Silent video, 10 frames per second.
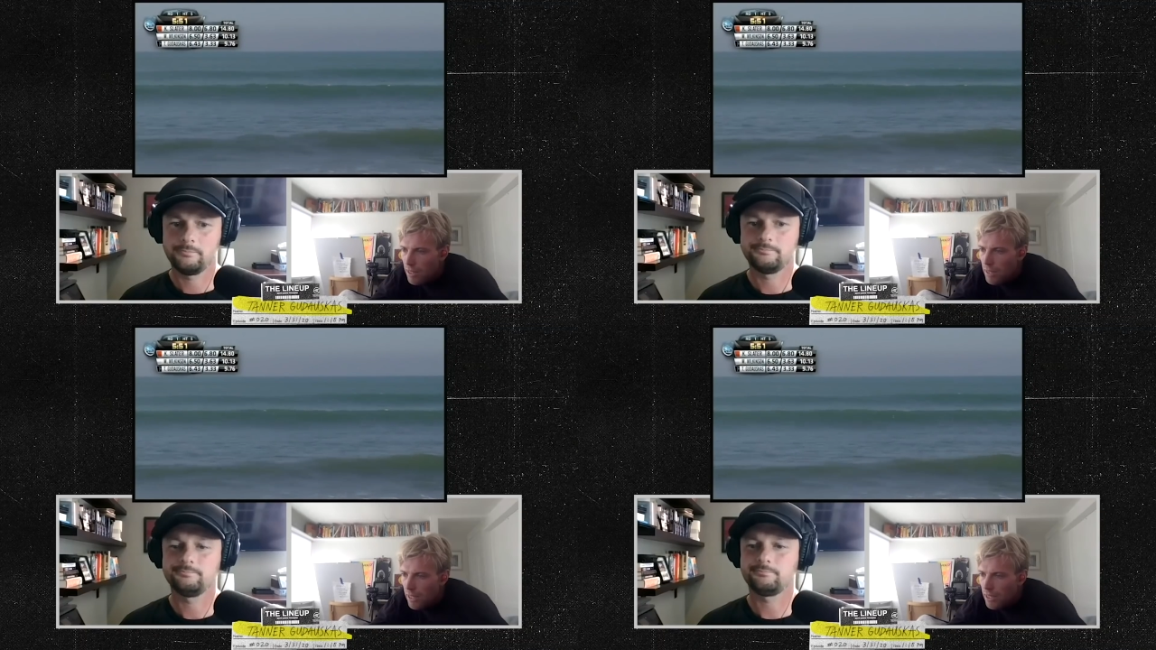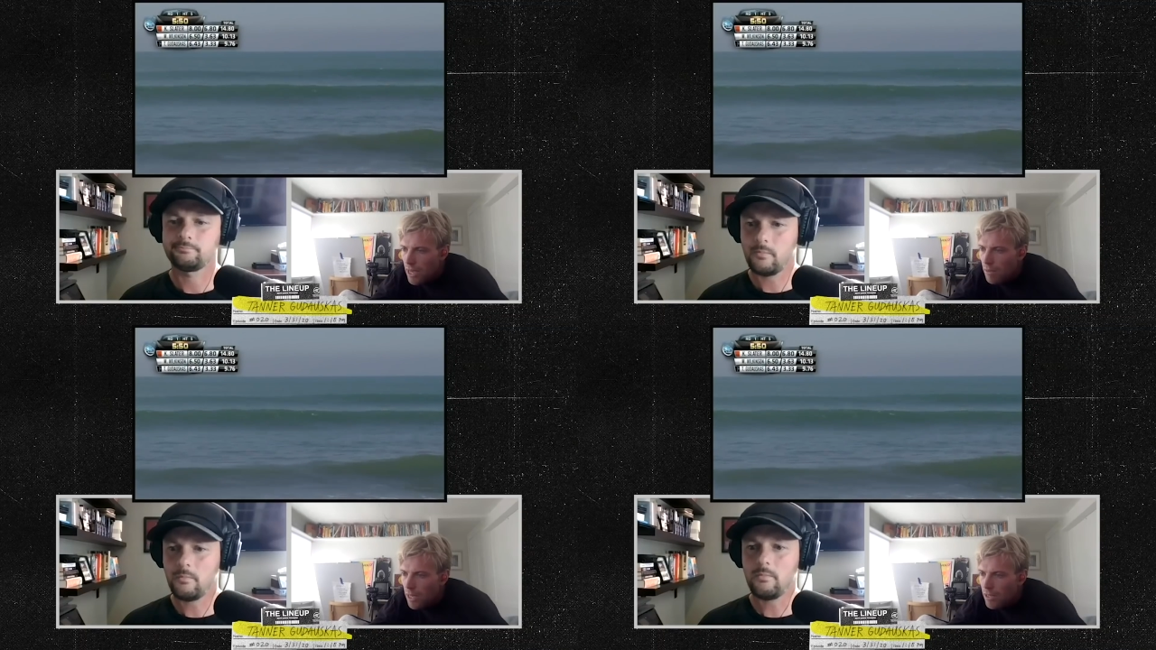Speaker 1: but it seems
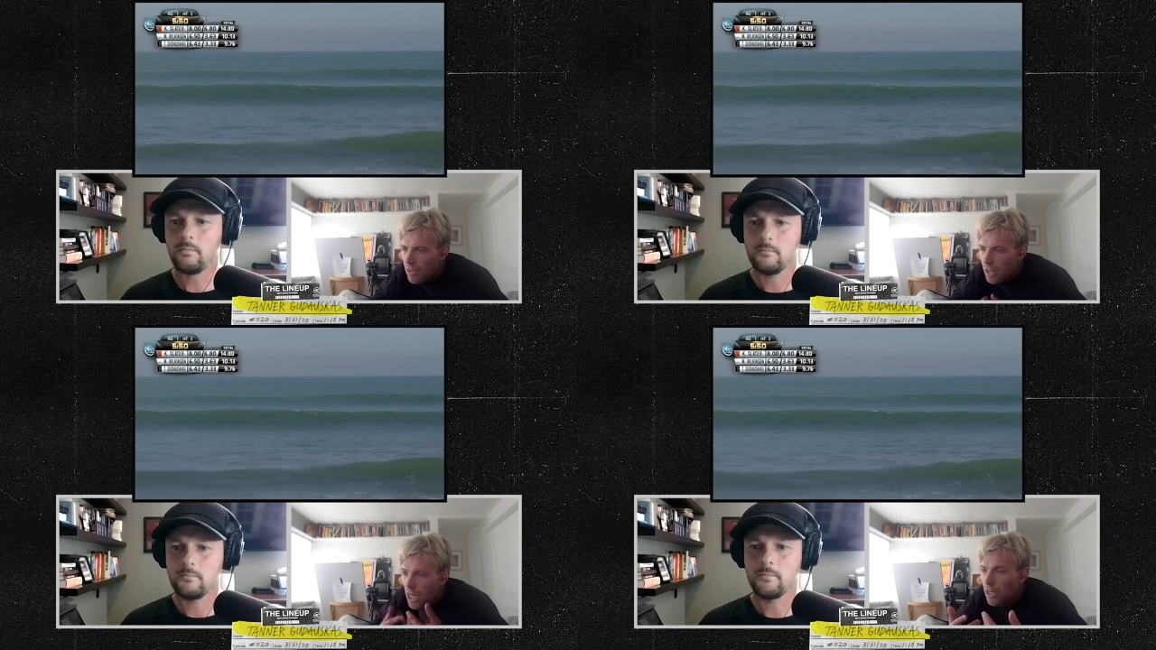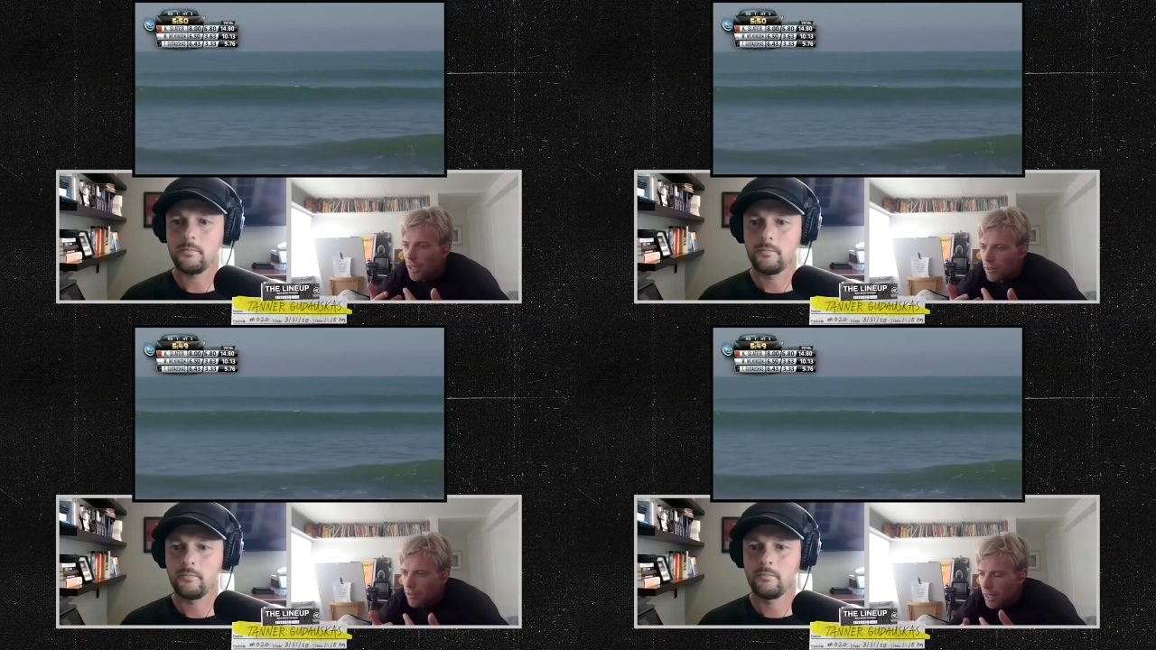like the top guys are
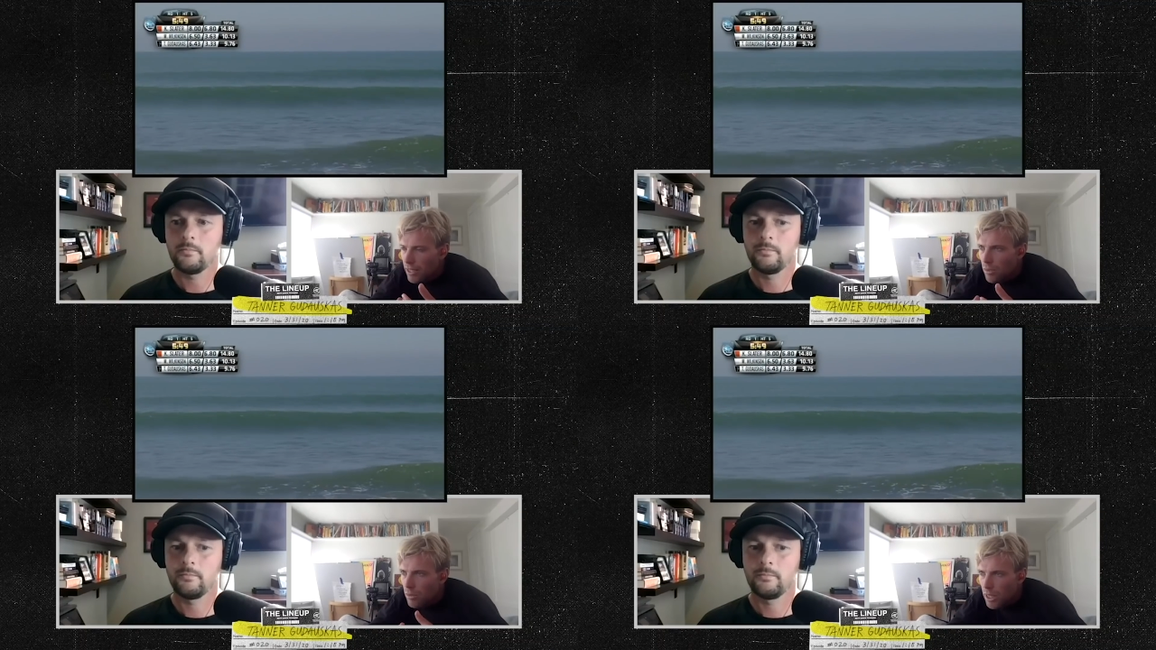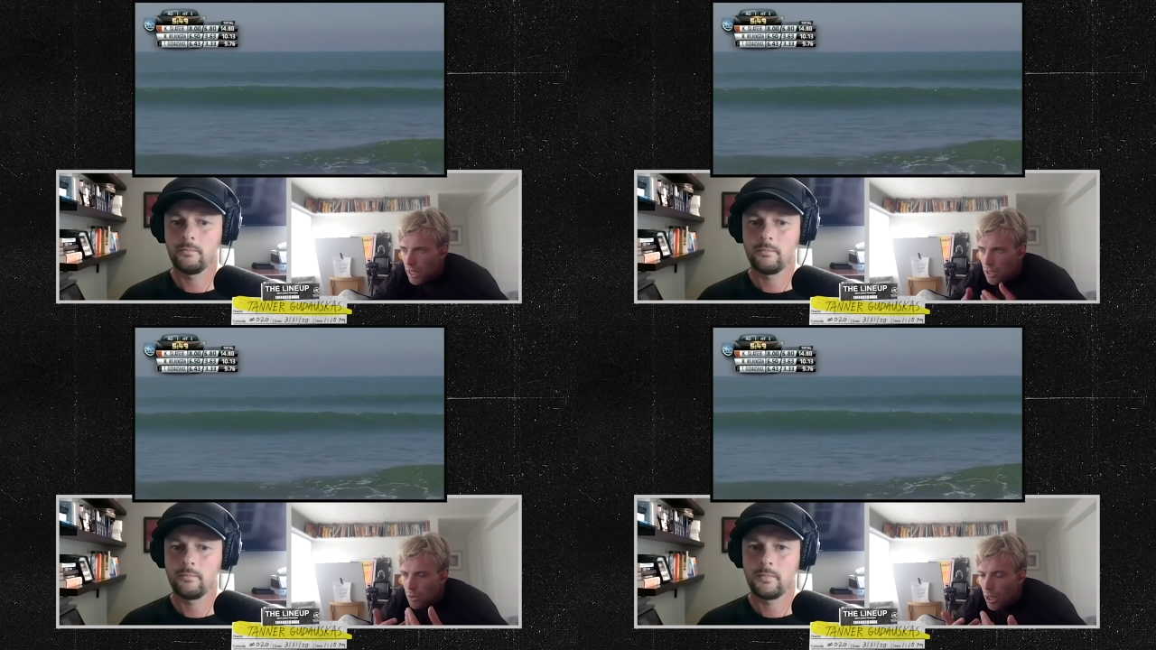younger. Like, it's
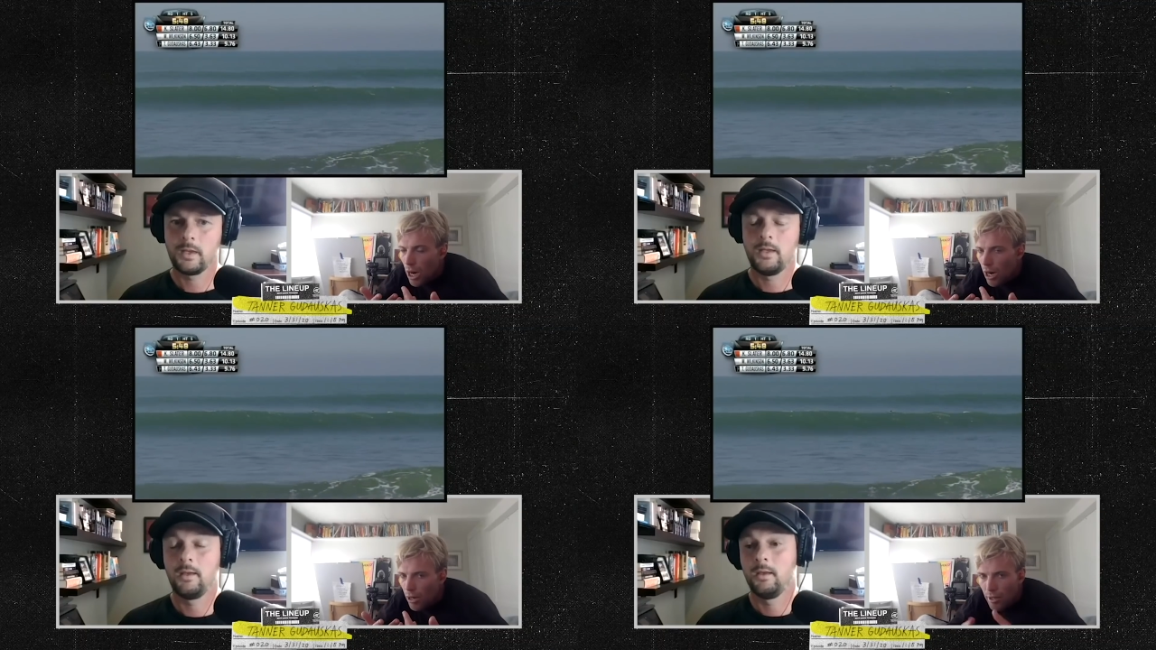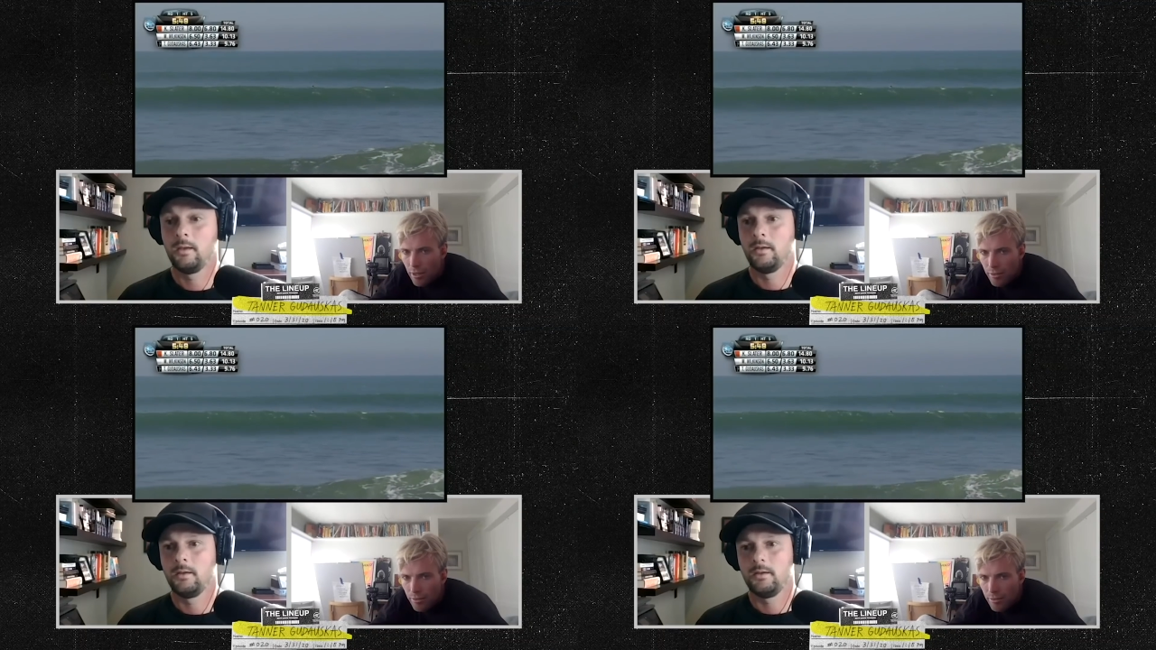almost like a new
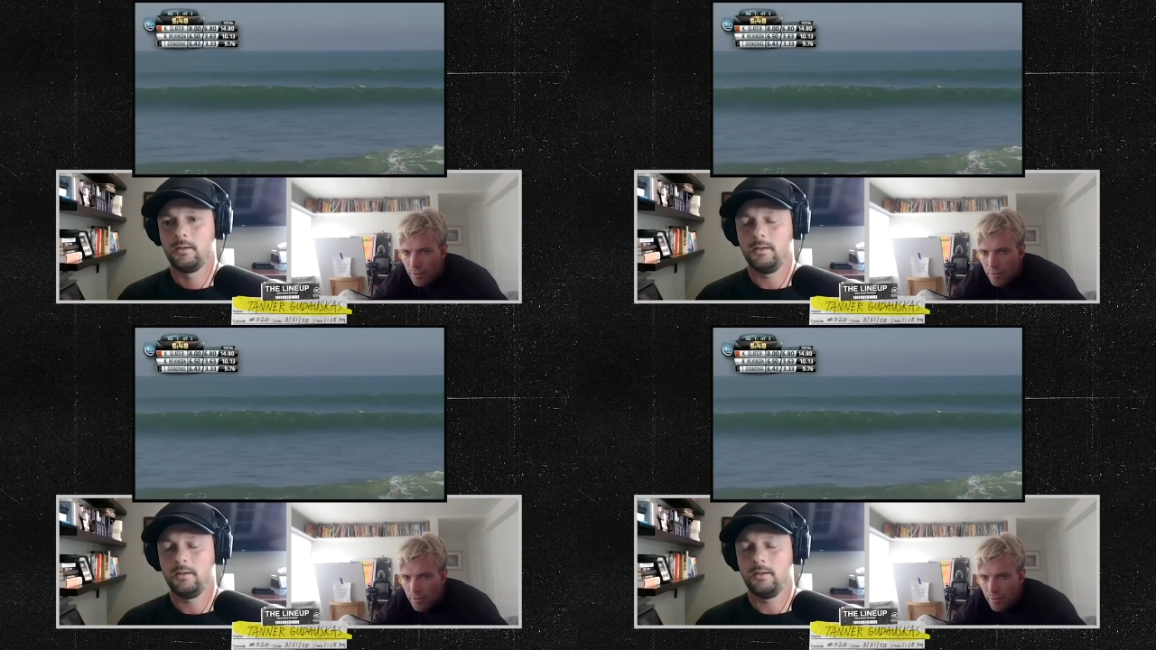guard.